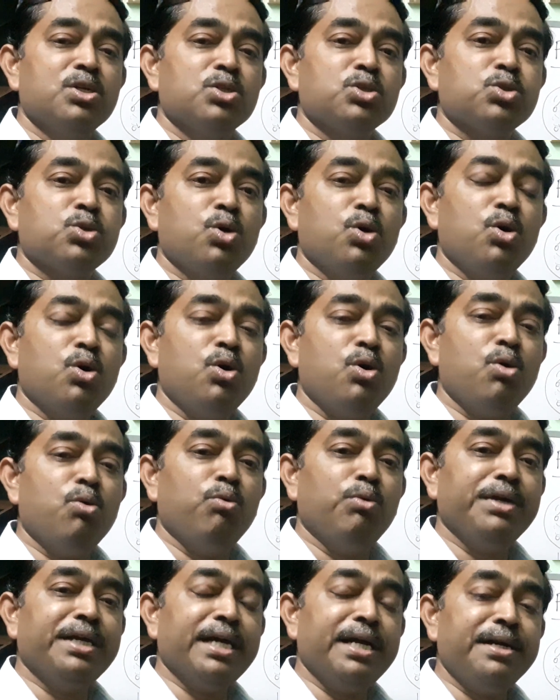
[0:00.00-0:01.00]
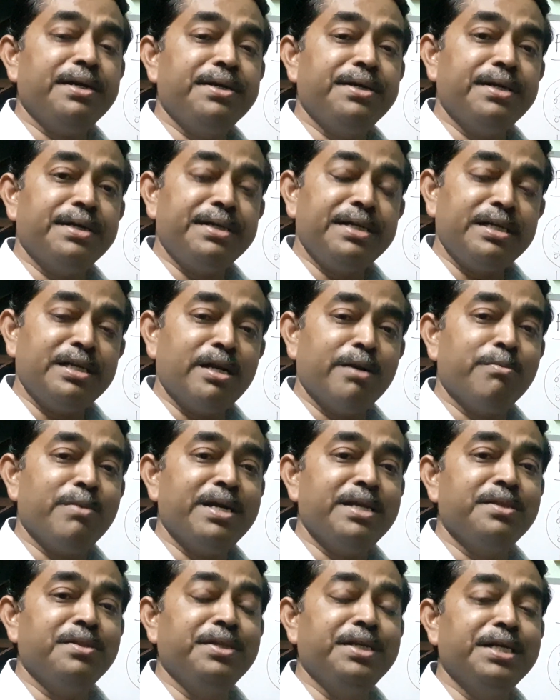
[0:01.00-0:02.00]
so we can
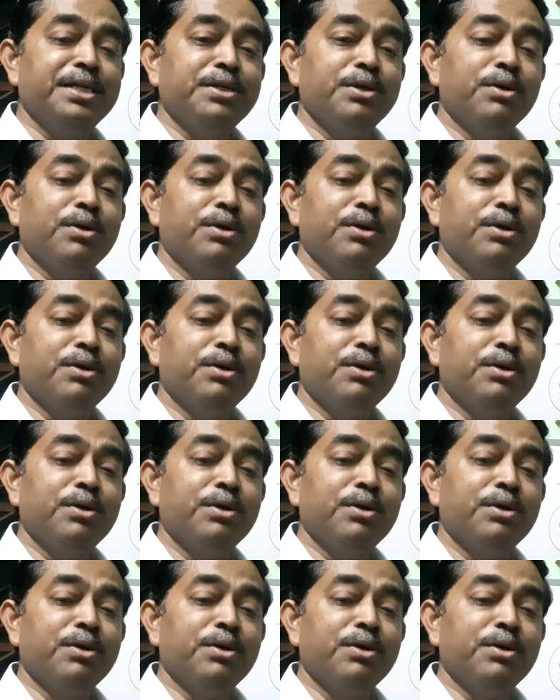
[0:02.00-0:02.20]
determine